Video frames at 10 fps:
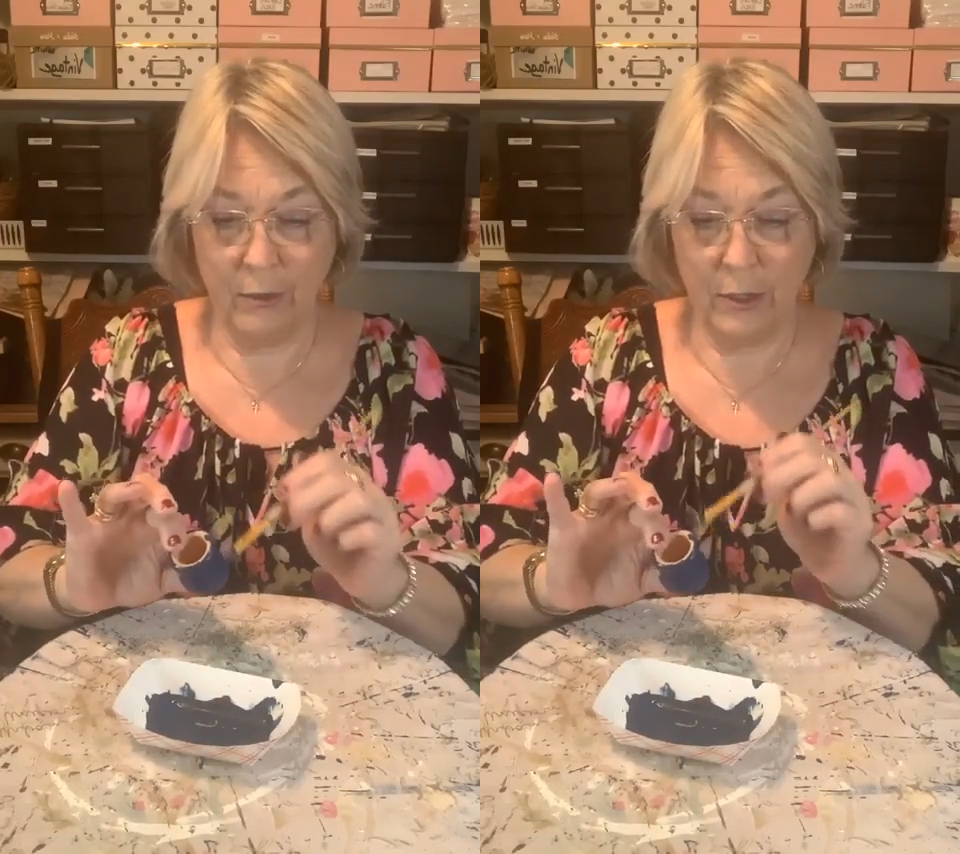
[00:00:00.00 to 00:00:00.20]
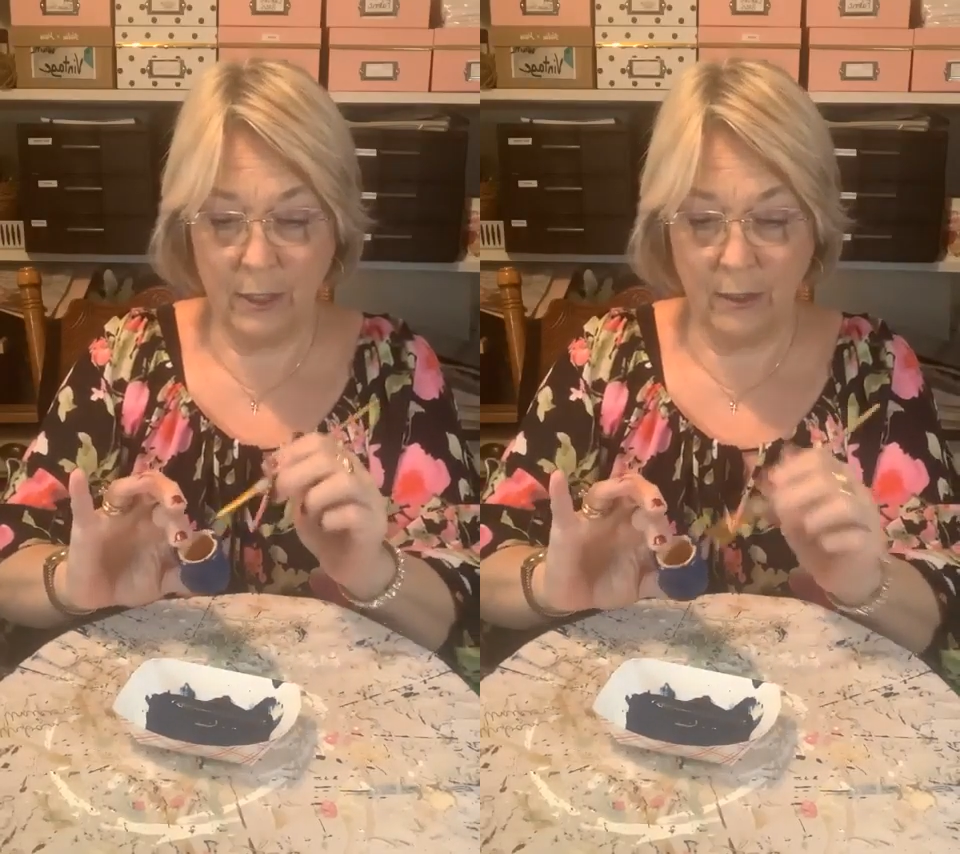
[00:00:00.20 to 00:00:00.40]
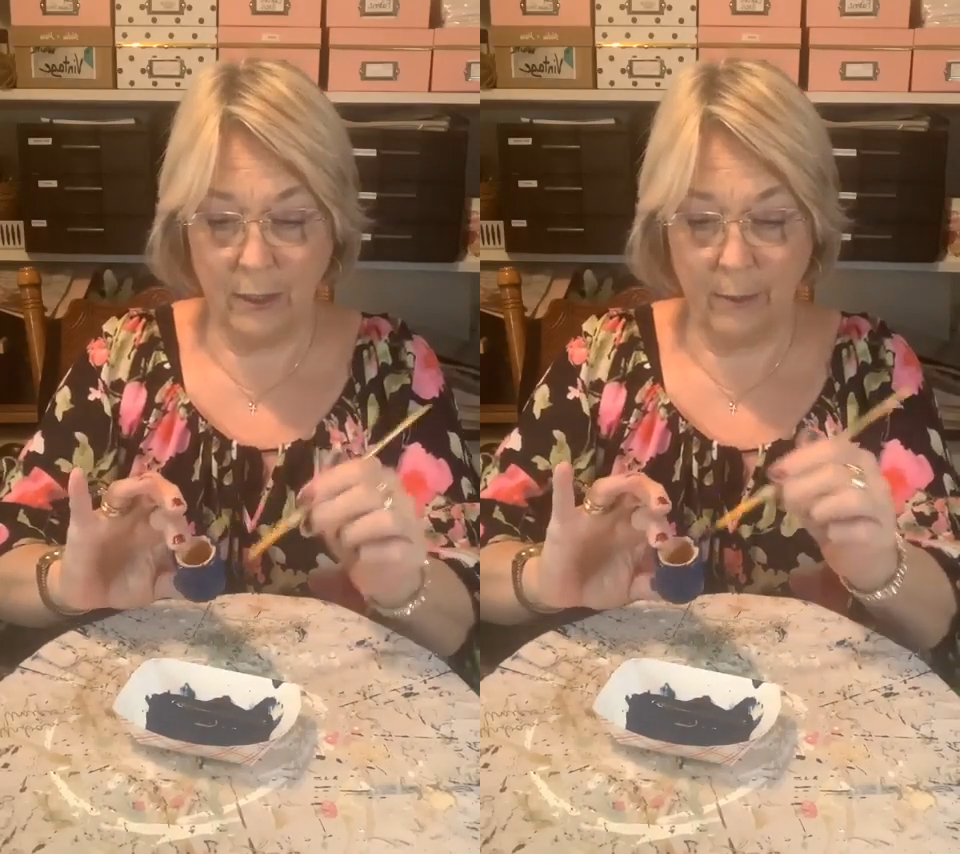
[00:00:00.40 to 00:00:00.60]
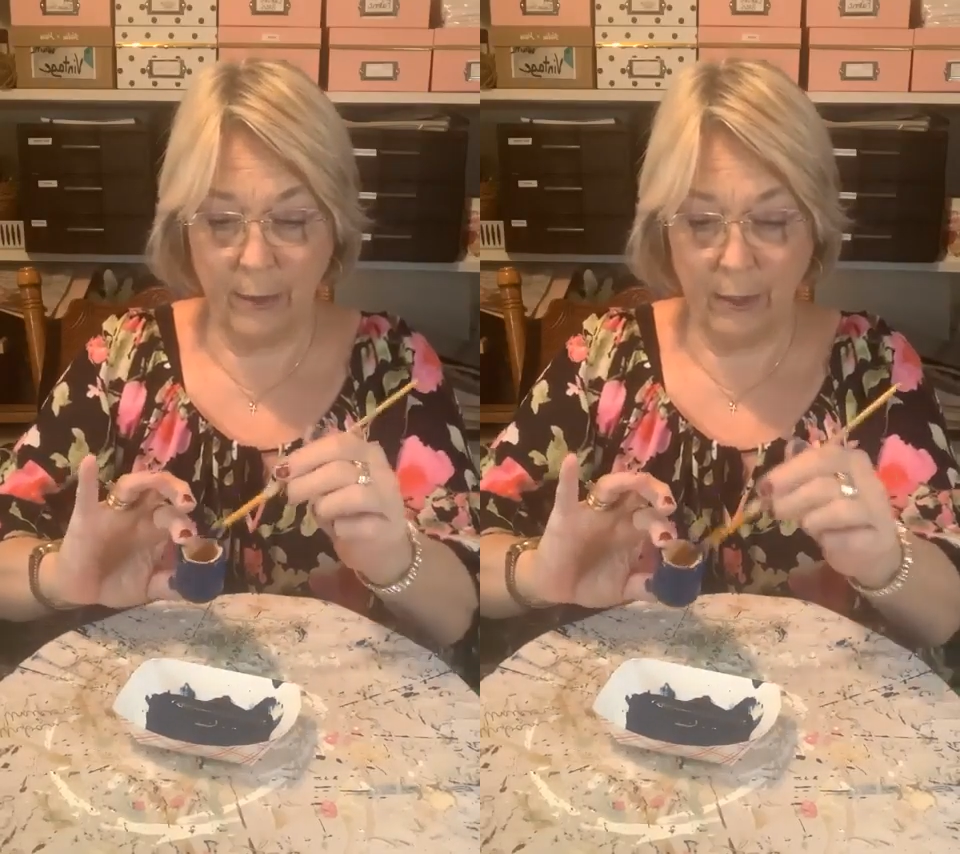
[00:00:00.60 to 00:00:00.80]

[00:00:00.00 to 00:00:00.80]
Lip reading: in a utility